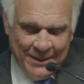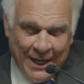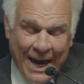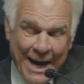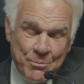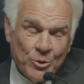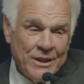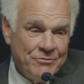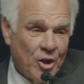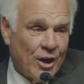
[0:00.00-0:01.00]
I
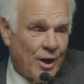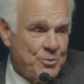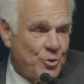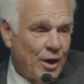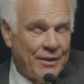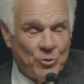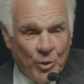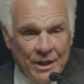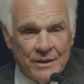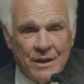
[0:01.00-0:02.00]
believe Doug Armstrong, after
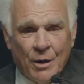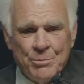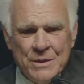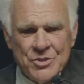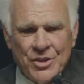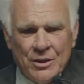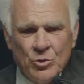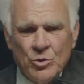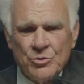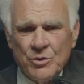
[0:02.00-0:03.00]
winning the Cup in St.
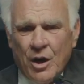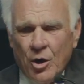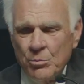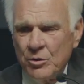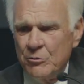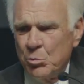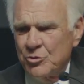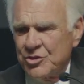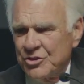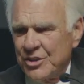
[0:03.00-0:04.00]
Louis with the unbelievable
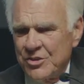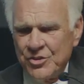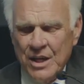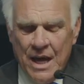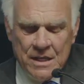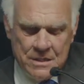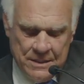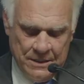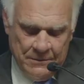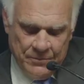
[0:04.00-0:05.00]
success he has,
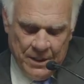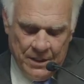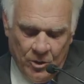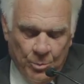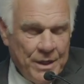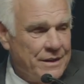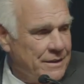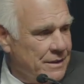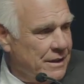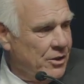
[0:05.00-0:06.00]
he'll
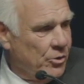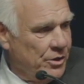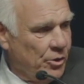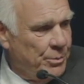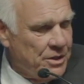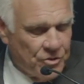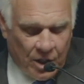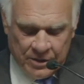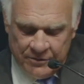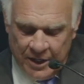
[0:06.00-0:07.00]
be
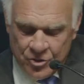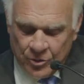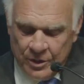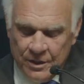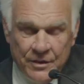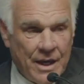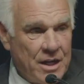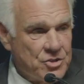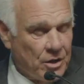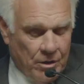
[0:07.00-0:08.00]
inducted eventually into the
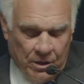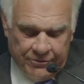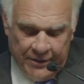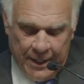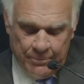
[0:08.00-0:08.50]
NHL Hall of Fame.